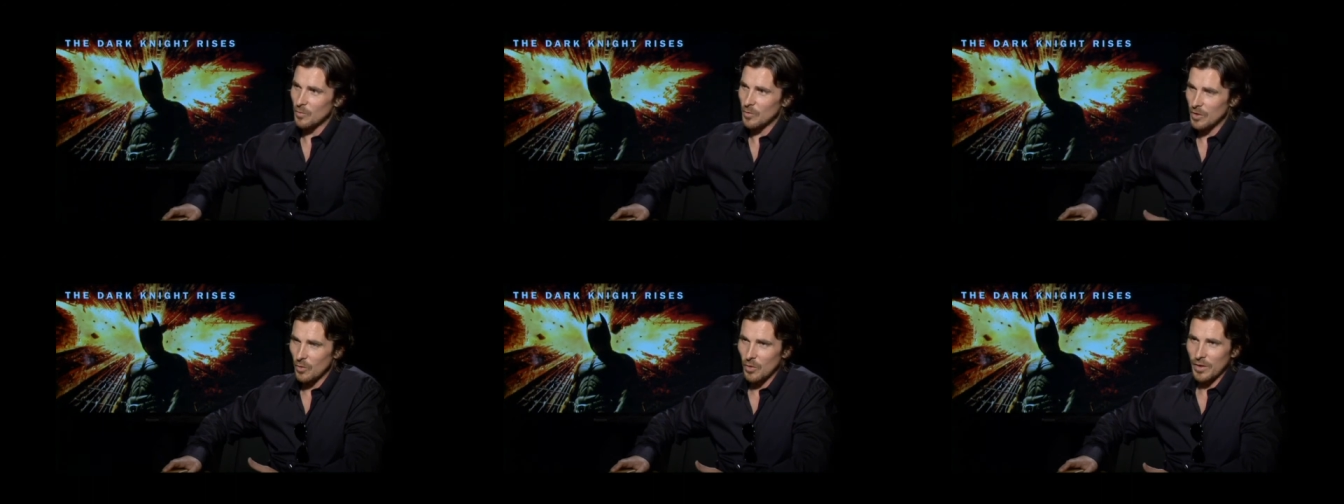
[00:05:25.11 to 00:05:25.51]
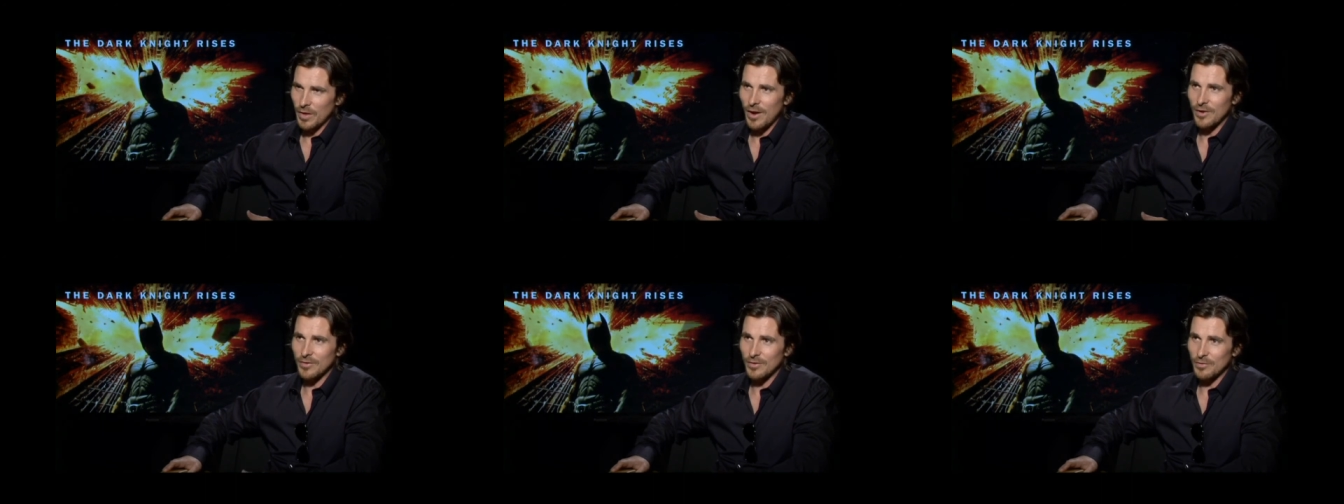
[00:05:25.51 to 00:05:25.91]
we know our
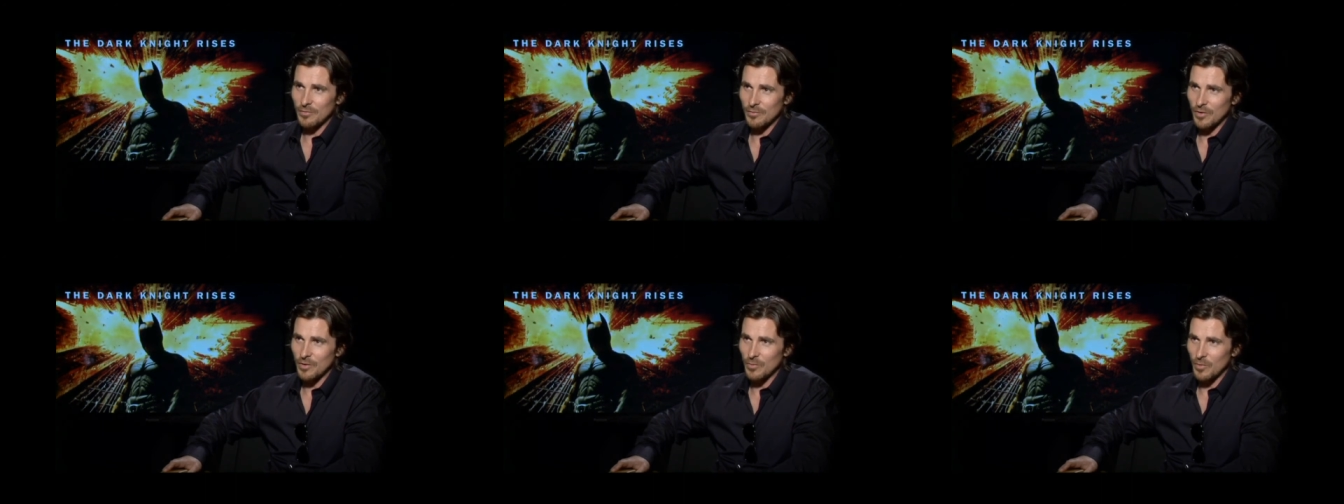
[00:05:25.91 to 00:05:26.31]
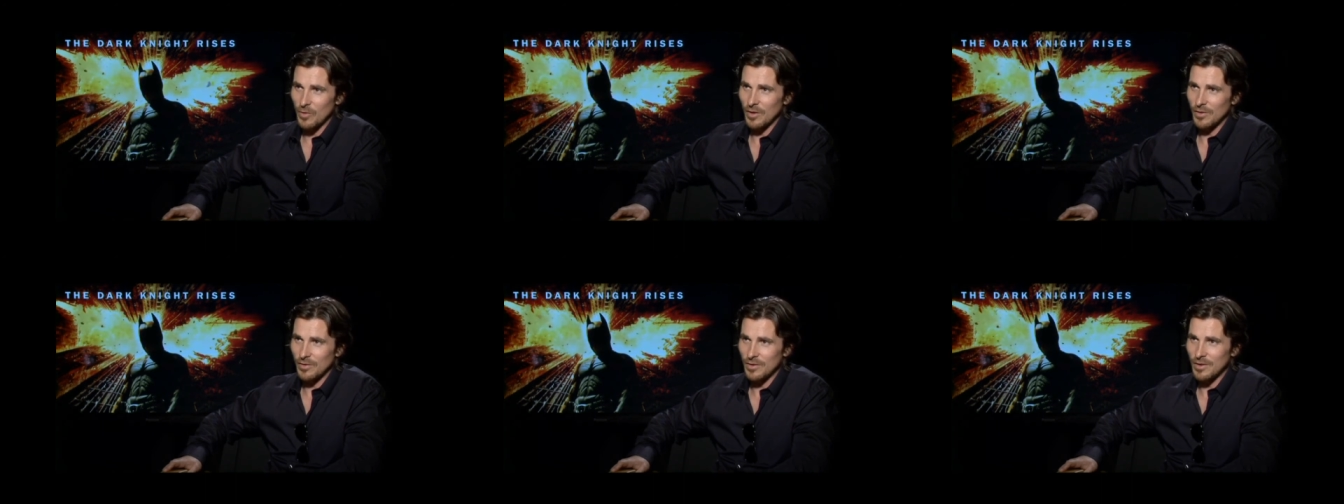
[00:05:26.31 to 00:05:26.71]
characters very
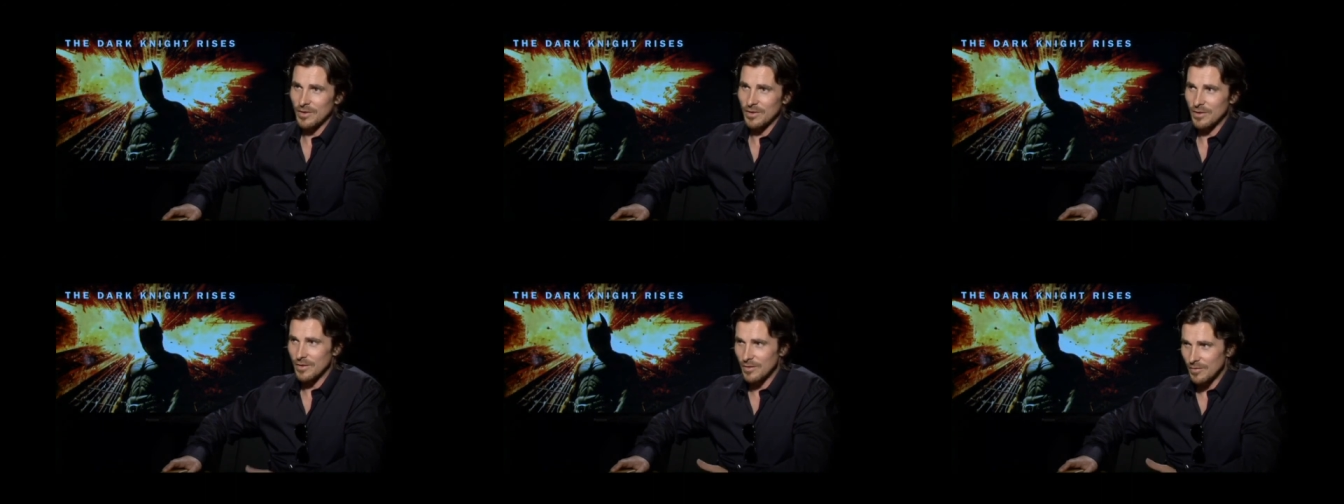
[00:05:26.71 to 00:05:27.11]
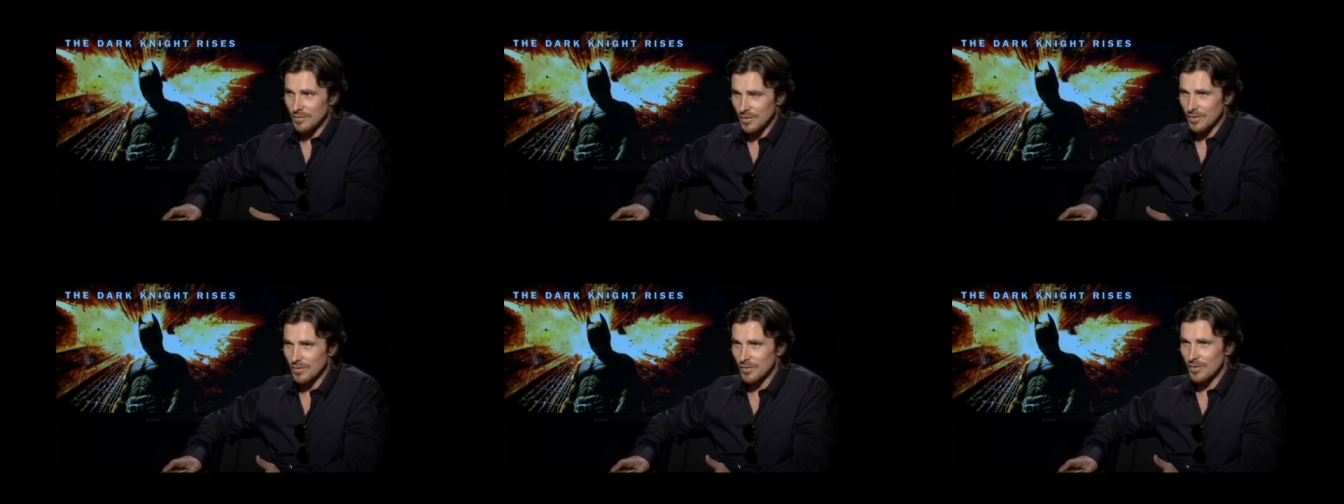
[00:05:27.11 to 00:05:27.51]
well, then uh,
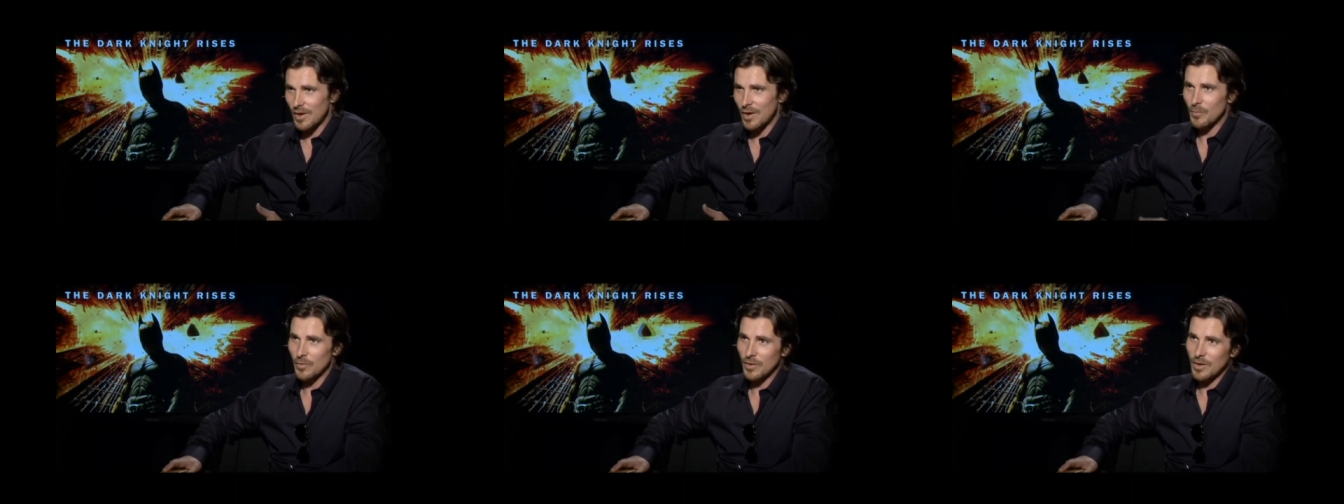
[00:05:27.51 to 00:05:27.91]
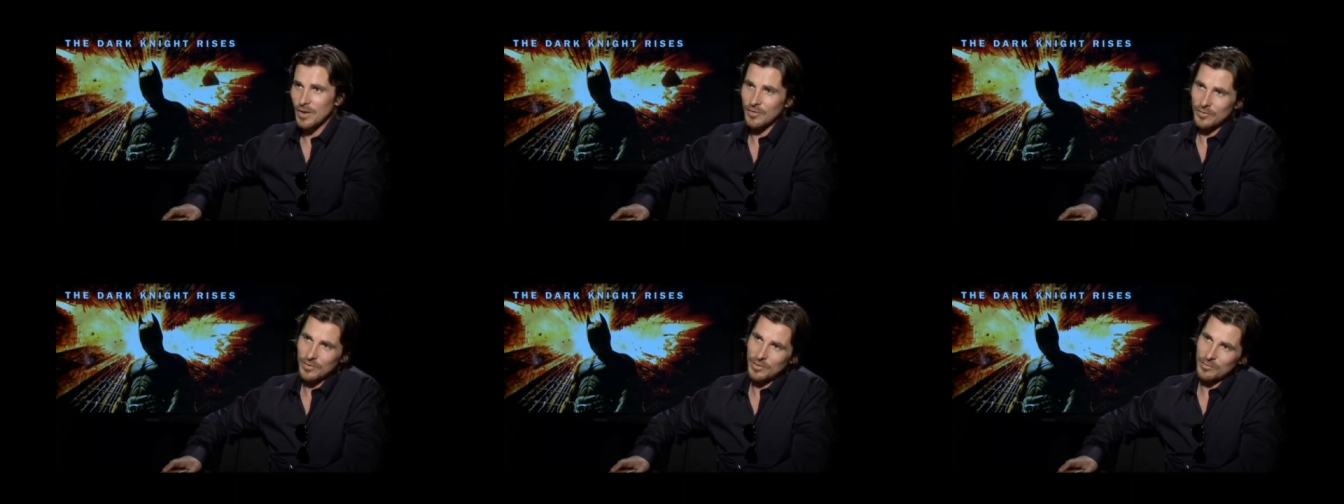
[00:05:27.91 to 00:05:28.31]
things happen
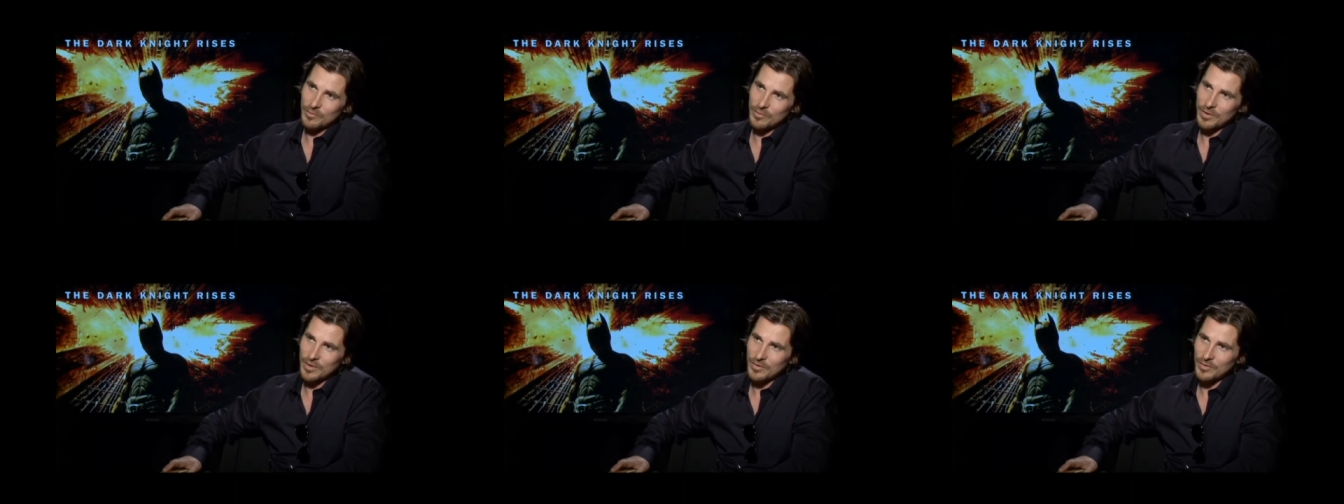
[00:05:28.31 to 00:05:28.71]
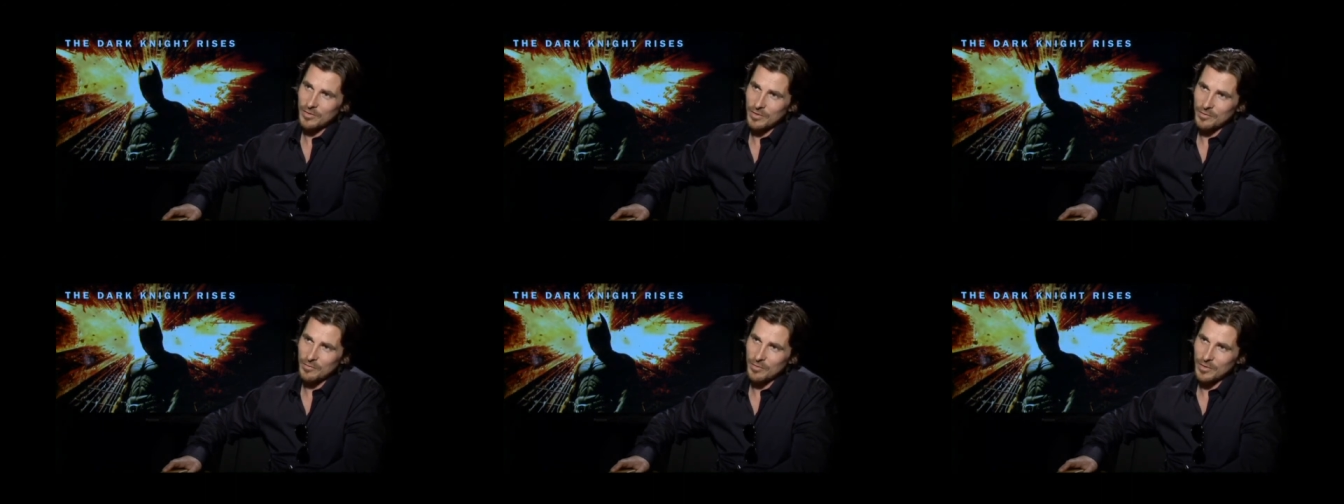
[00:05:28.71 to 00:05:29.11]
actually very
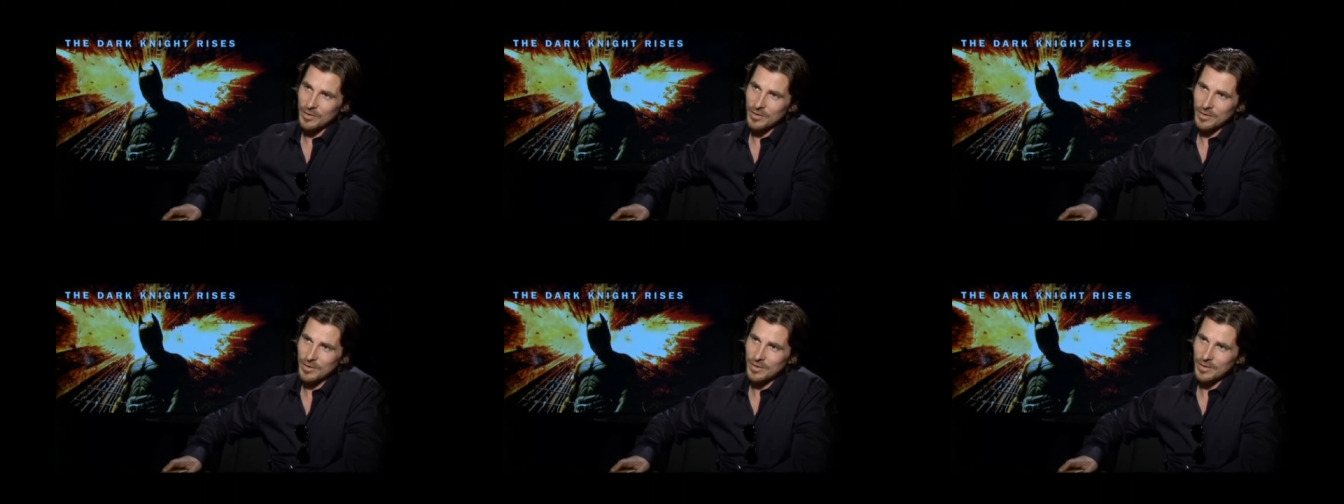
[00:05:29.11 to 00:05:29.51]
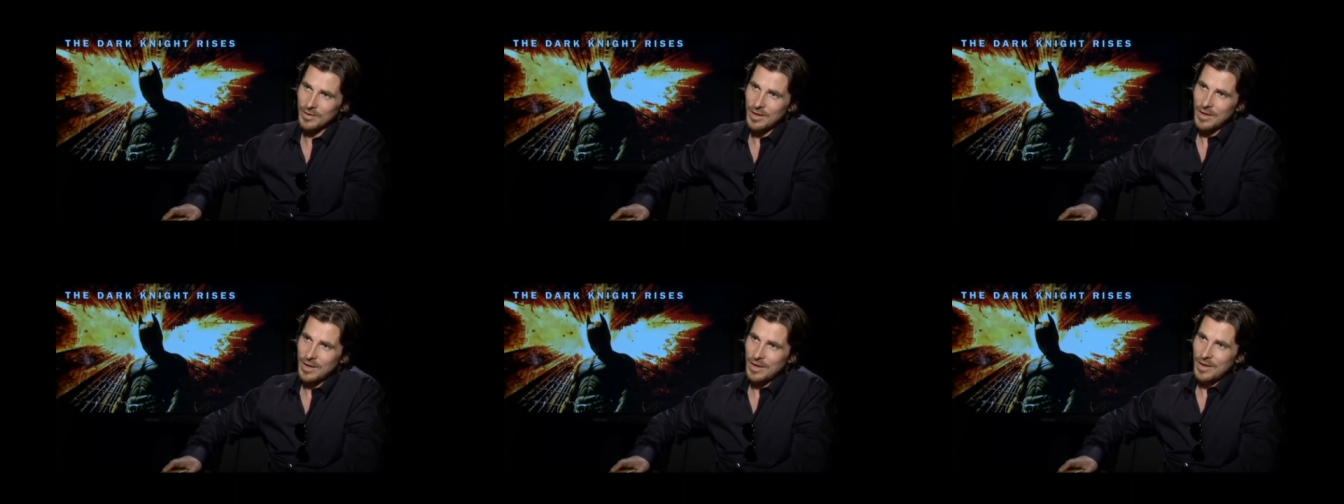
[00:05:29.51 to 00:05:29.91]
easily and very, uh,
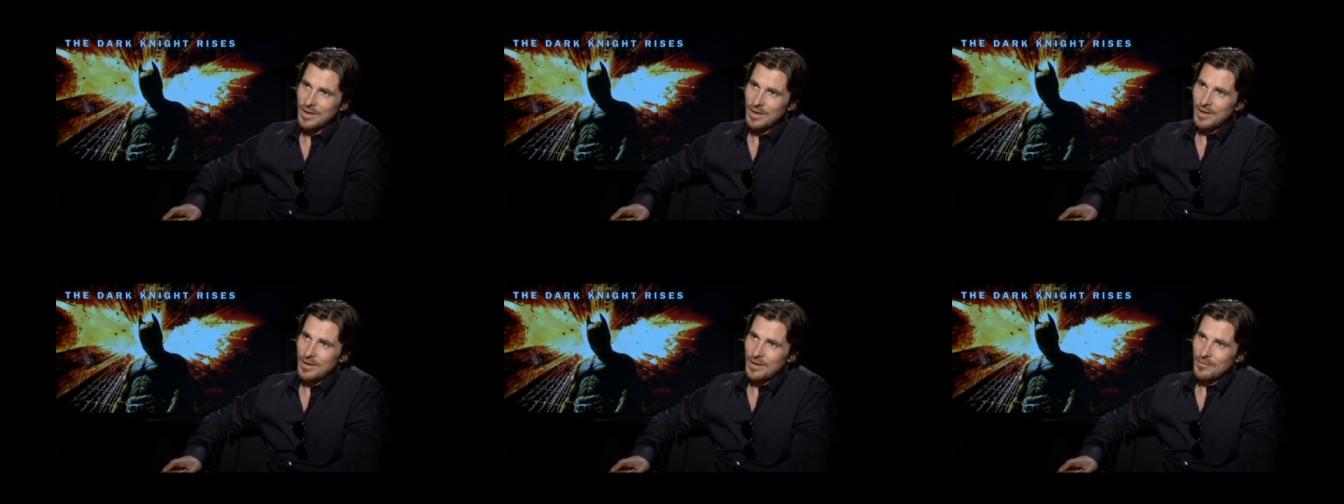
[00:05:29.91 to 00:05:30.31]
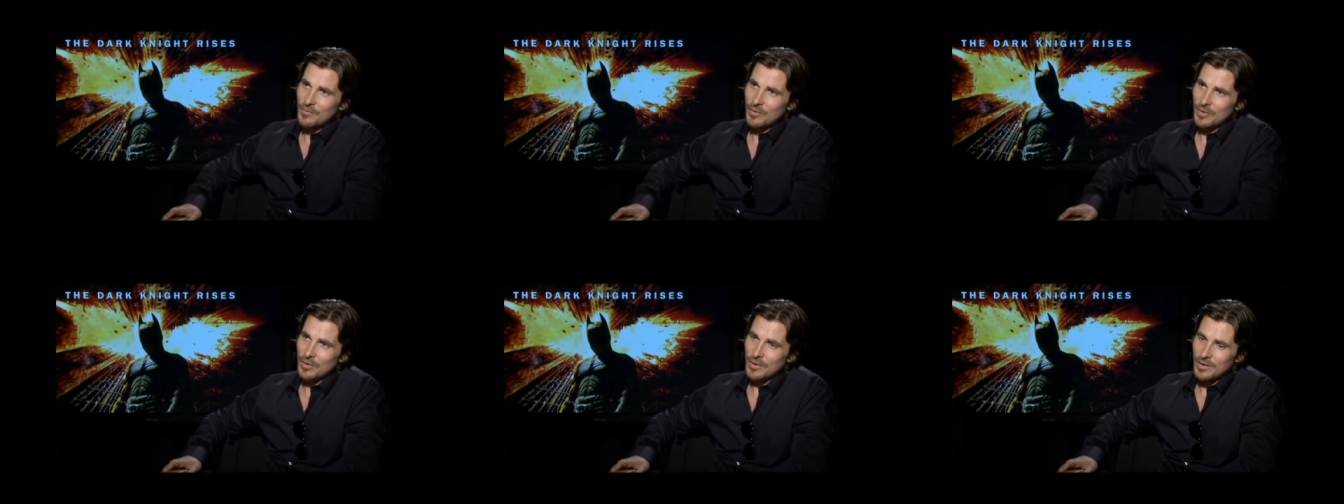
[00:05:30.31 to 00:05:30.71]

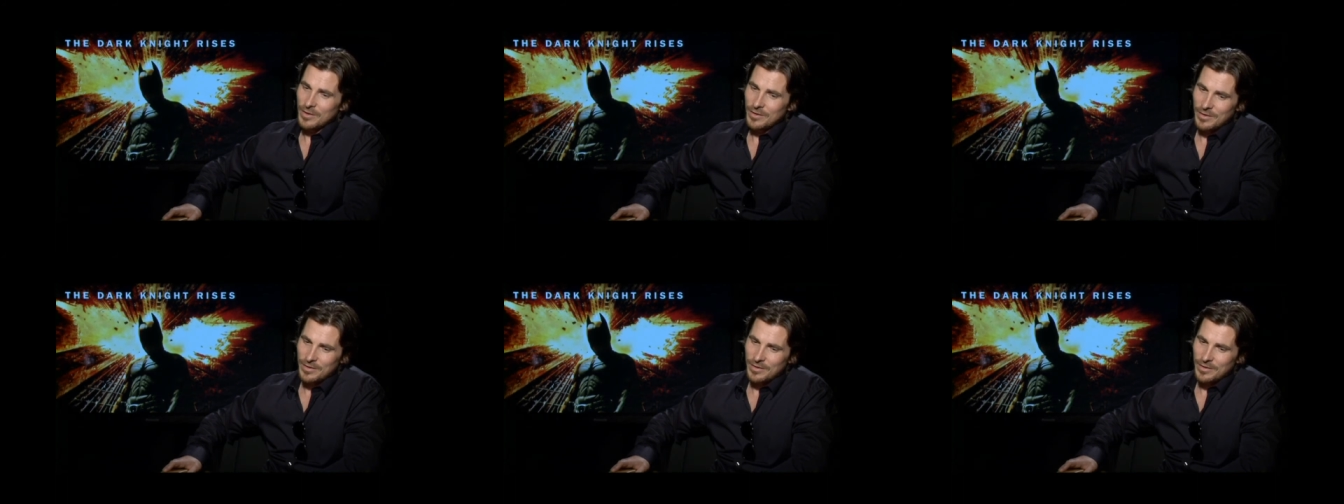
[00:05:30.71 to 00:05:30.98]
very